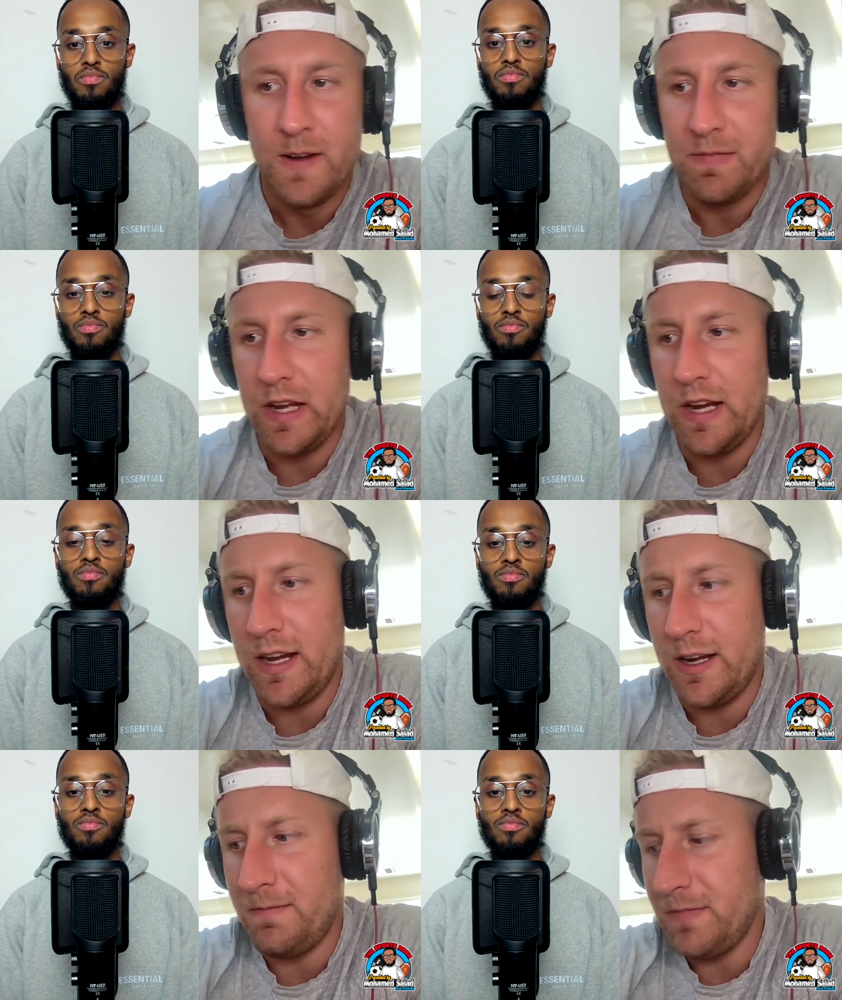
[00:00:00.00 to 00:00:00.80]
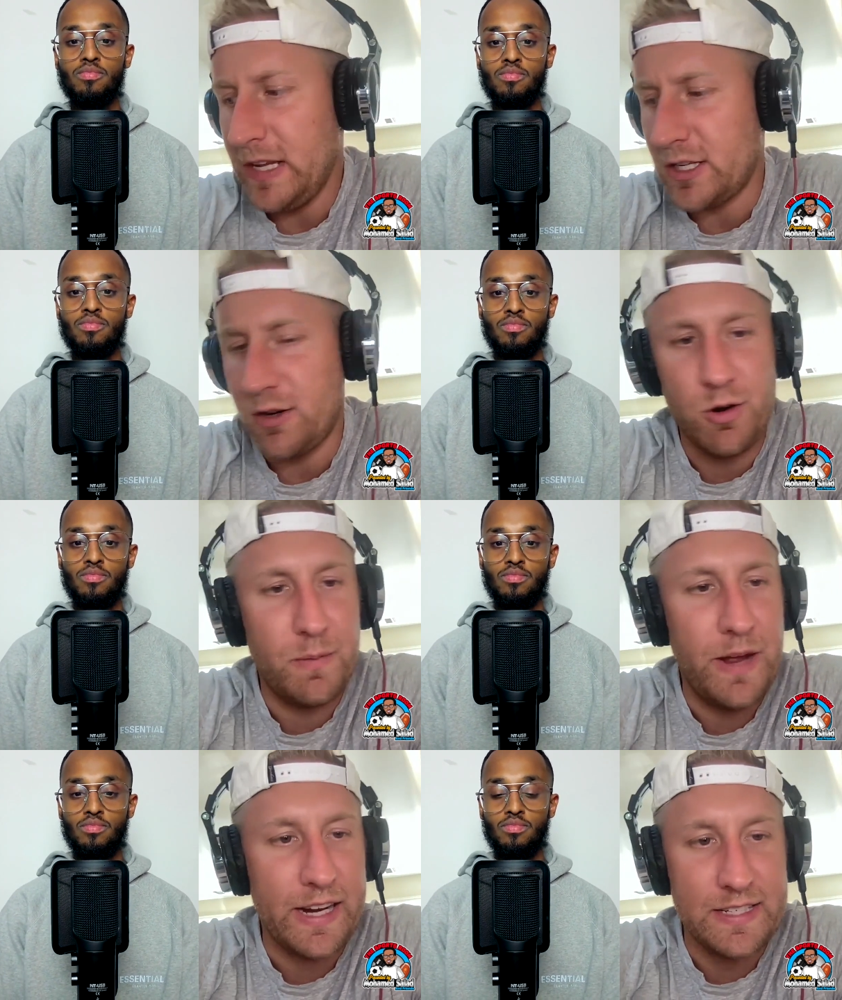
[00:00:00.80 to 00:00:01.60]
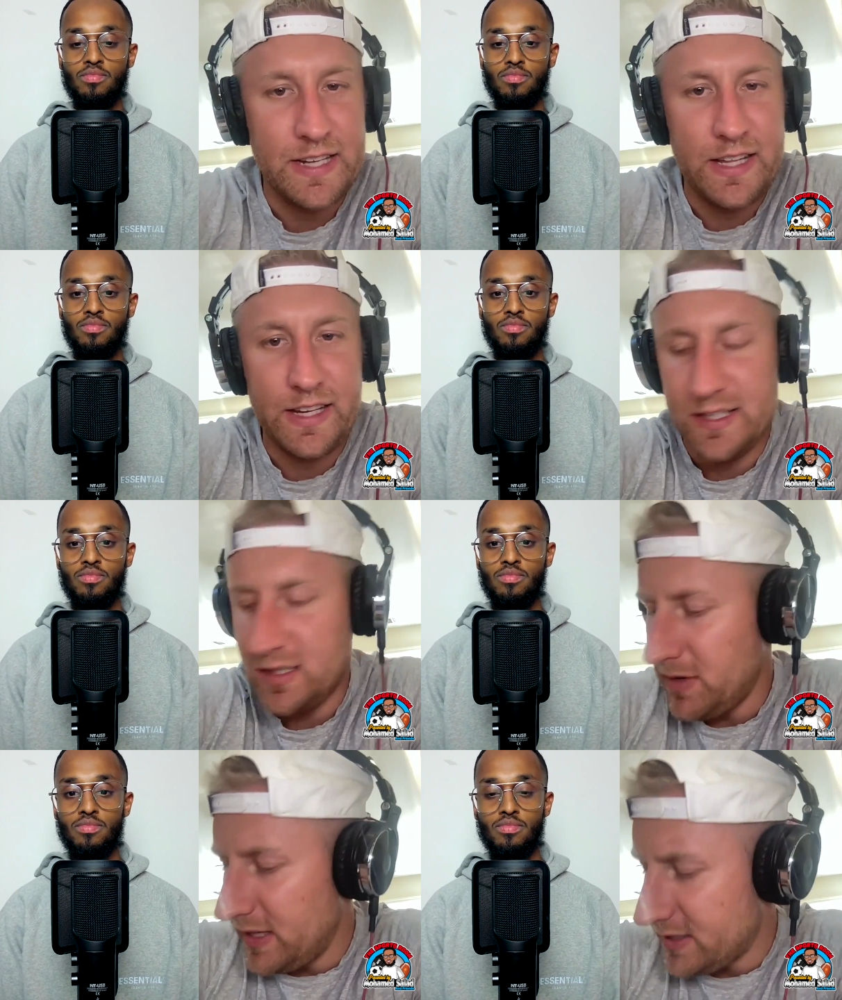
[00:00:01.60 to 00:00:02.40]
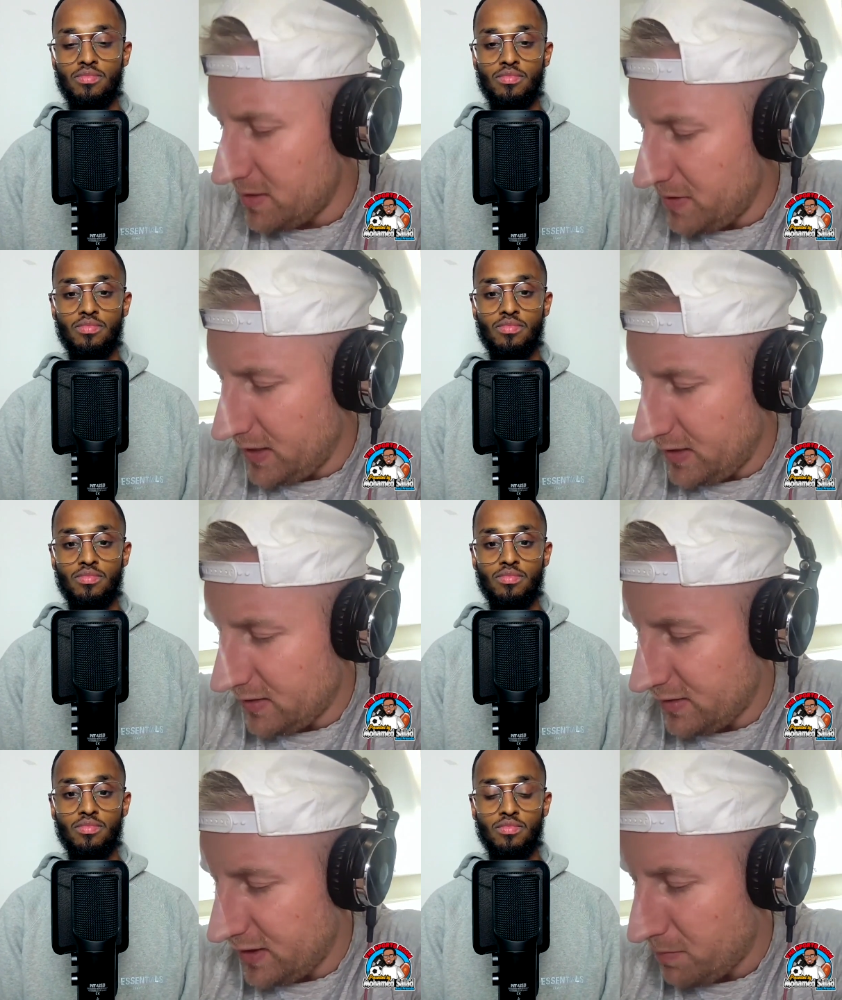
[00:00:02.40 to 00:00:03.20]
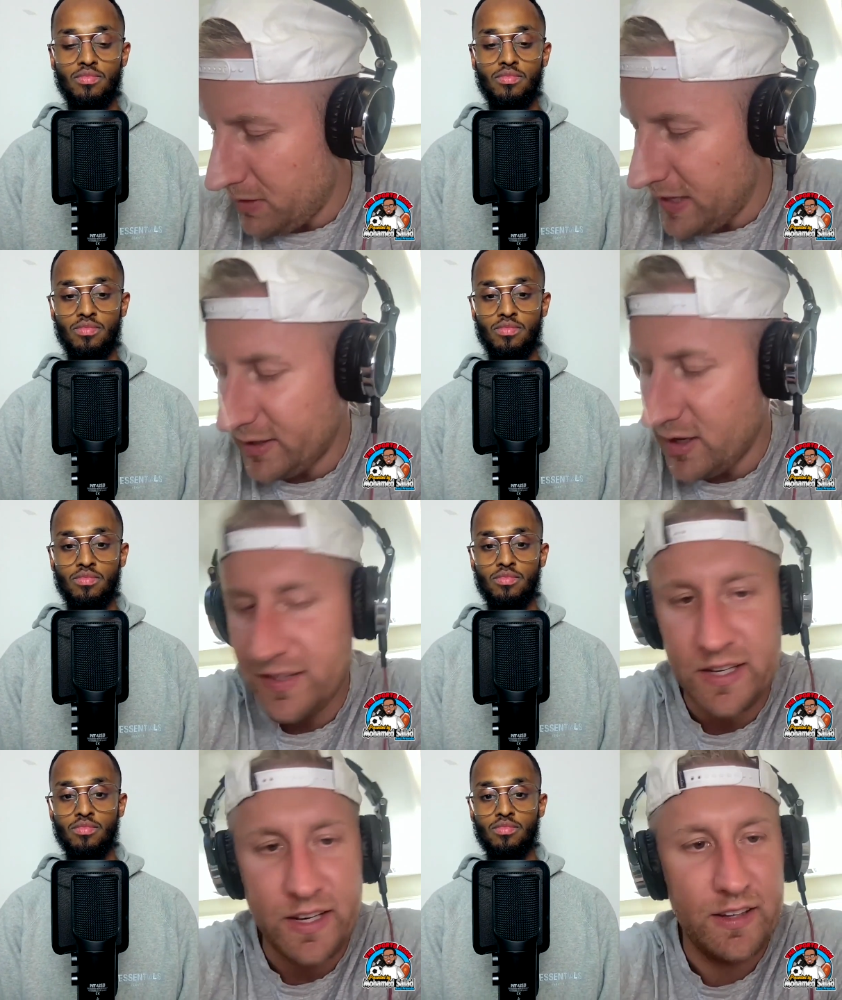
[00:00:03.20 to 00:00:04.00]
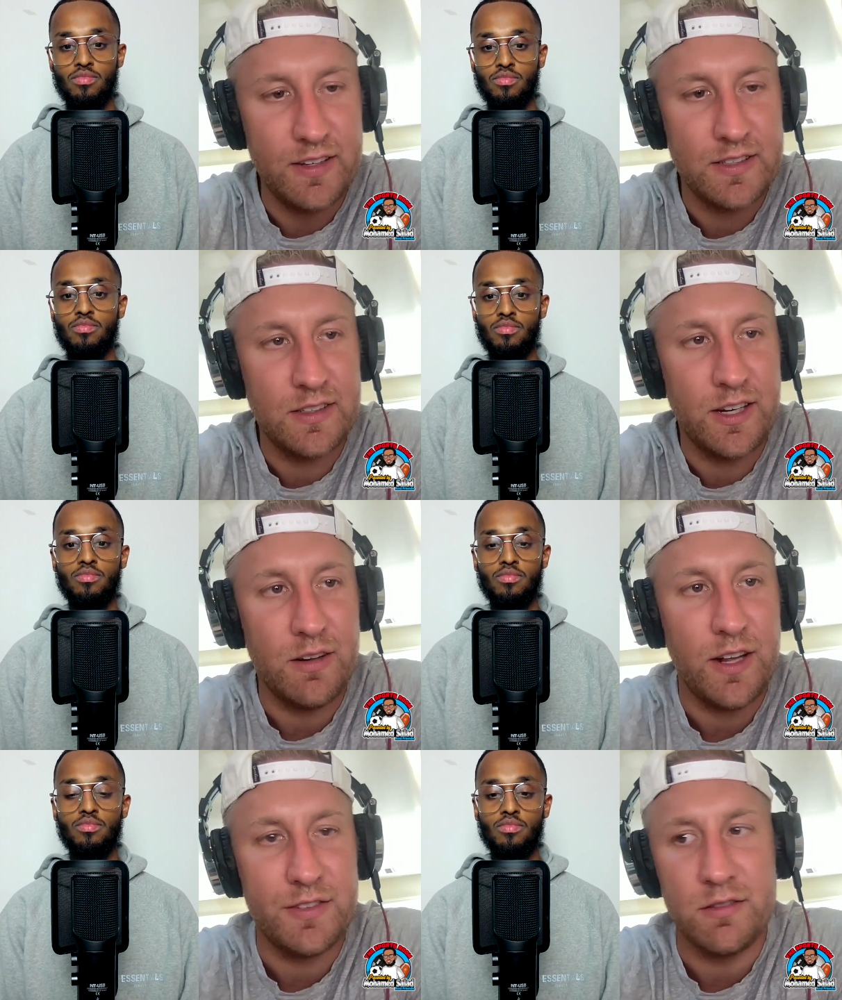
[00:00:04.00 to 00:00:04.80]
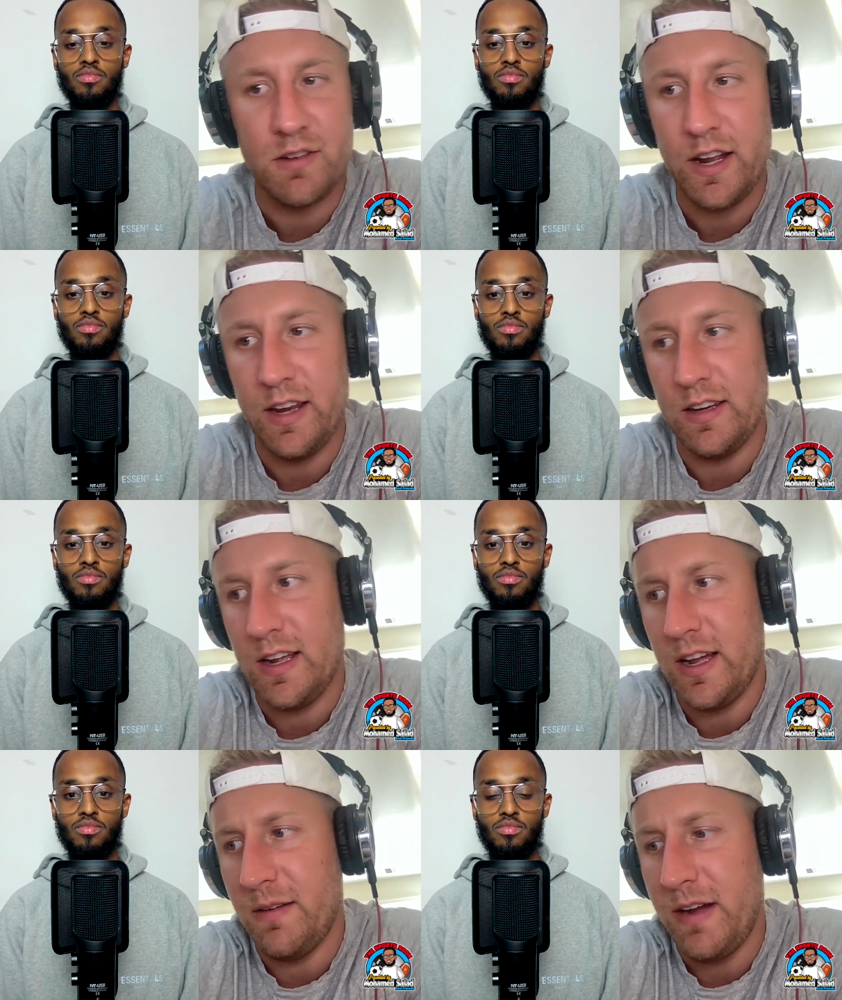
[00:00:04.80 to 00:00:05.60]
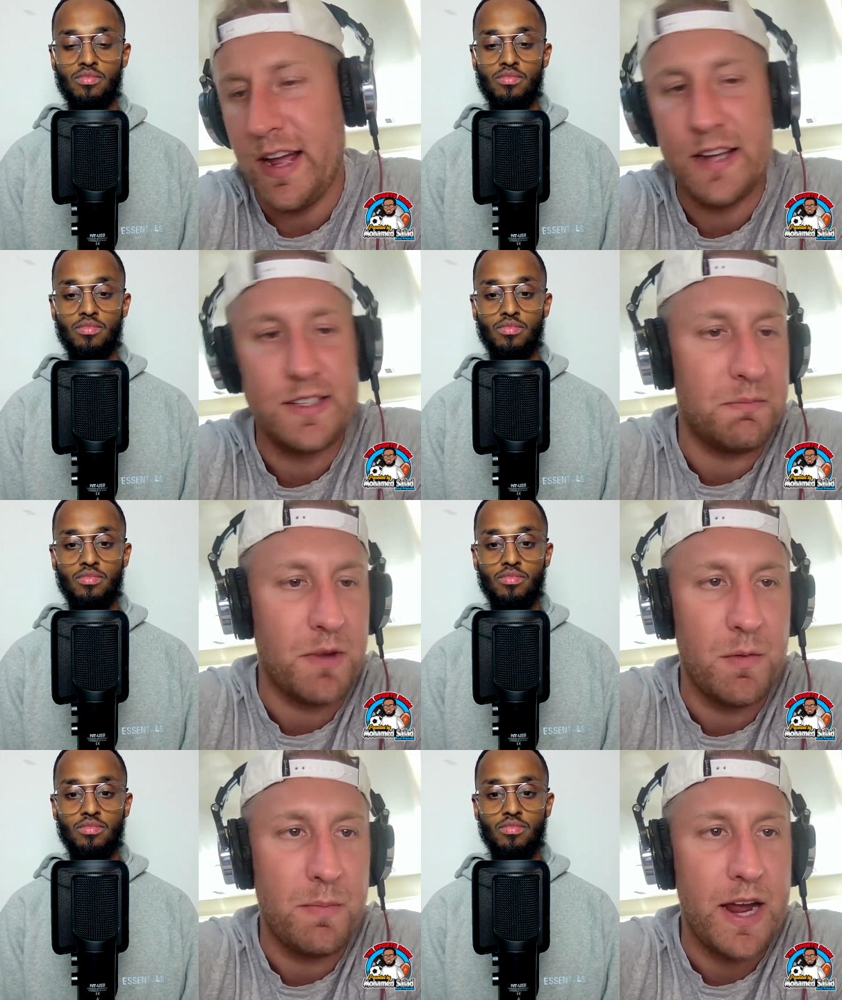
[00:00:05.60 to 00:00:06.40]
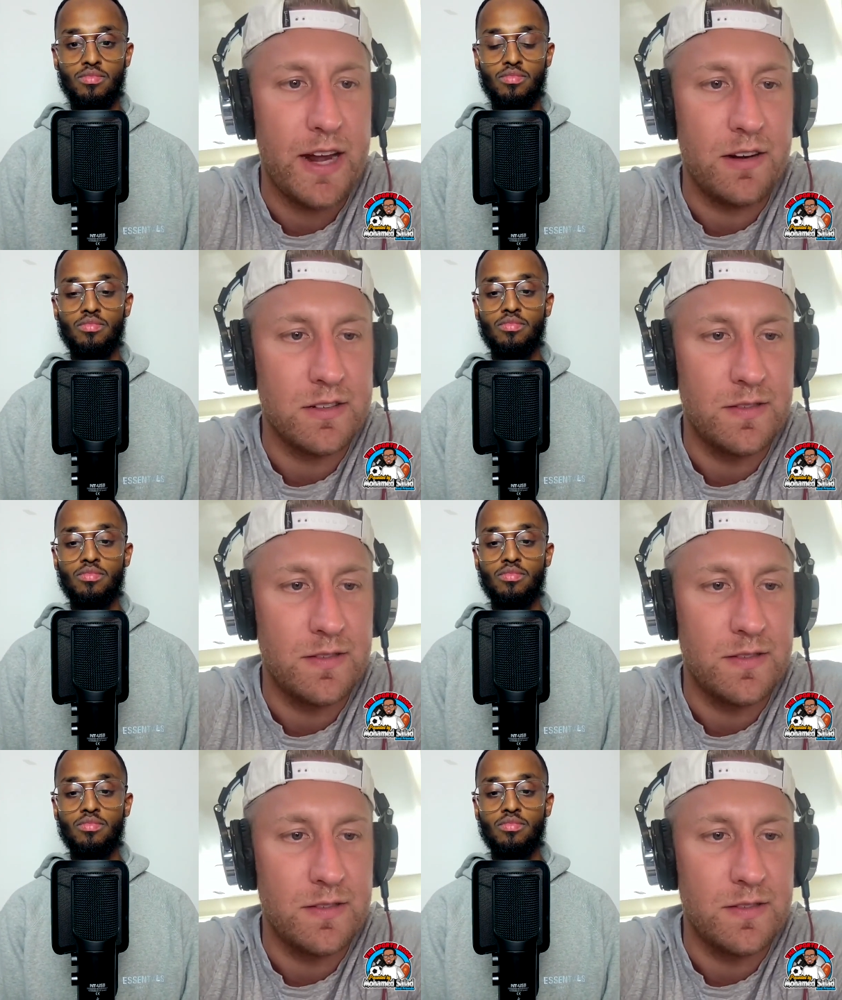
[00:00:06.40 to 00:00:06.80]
Speaker 1: Um, as a quarterback, it's not like he's somebody that's going to be you know planting off that Achilles you know left and right. Uh, I, I, see him coming back. I don't.